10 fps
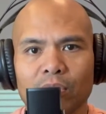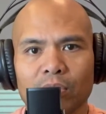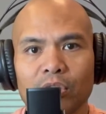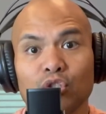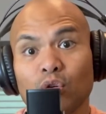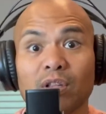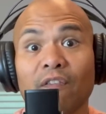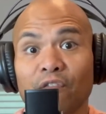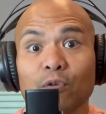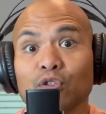Enjoy the
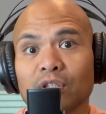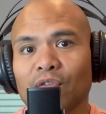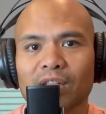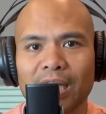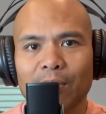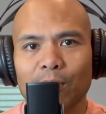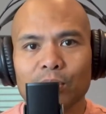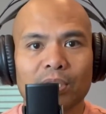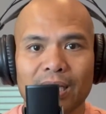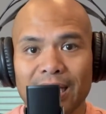fruits of your
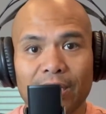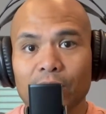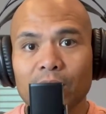labors later.